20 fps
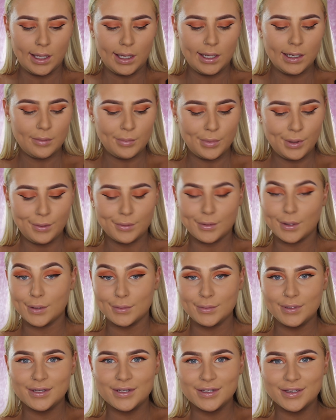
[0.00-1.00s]
I don't mind
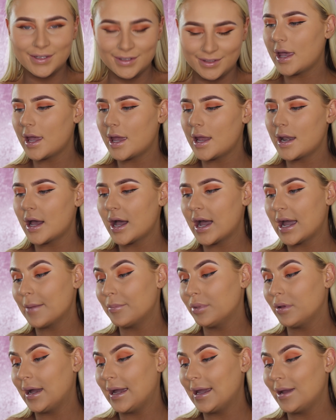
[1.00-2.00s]
that. And I
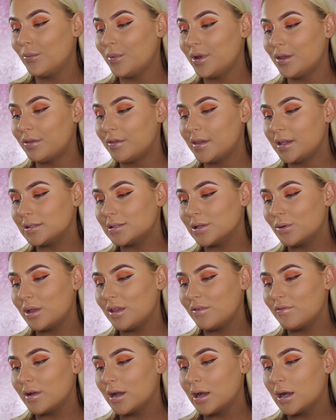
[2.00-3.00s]
apply it with the
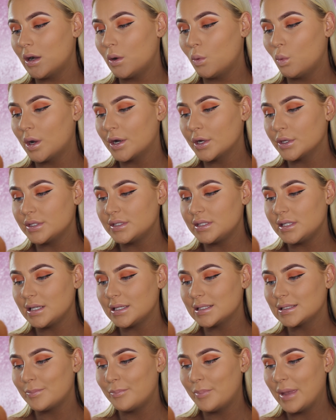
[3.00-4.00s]
Zoeva one oh
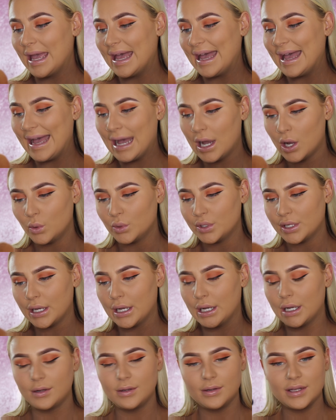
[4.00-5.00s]
six
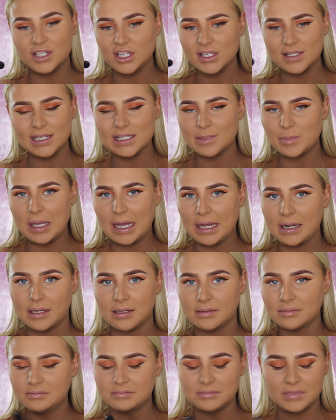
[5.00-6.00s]
powder. It just says
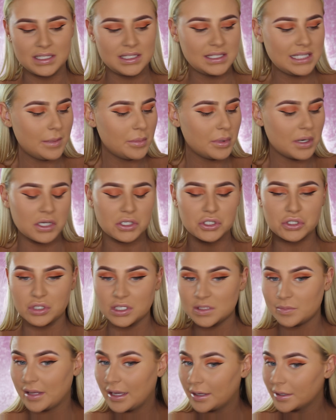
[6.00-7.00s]
powder, doesn't say brush,
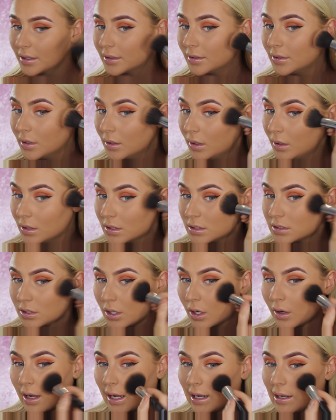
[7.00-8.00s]
just powder.
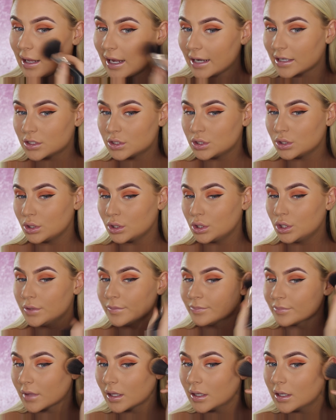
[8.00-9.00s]
So I like
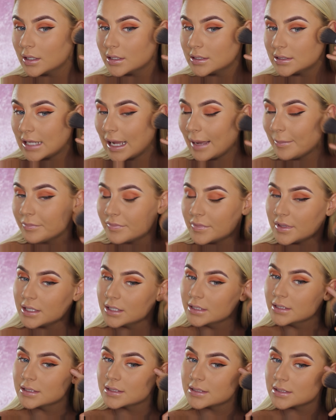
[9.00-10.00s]
to tap
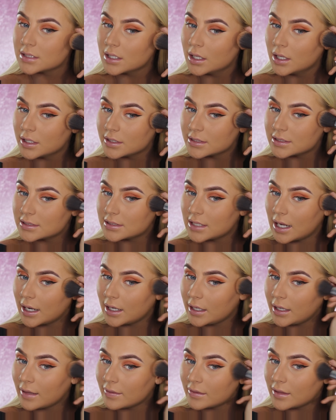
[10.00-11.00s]
this
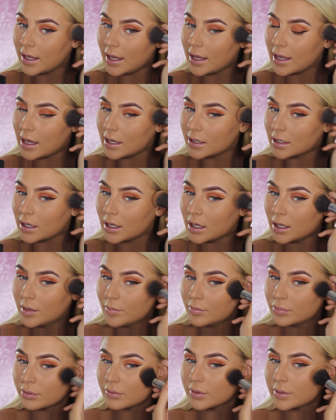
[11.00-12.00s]
starting at the outer
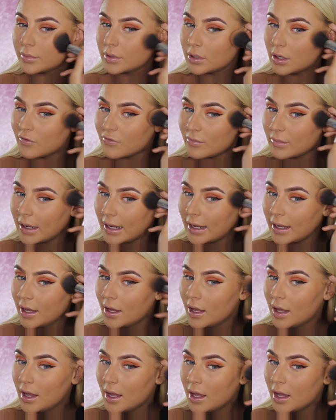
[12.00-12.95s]
perimeter of my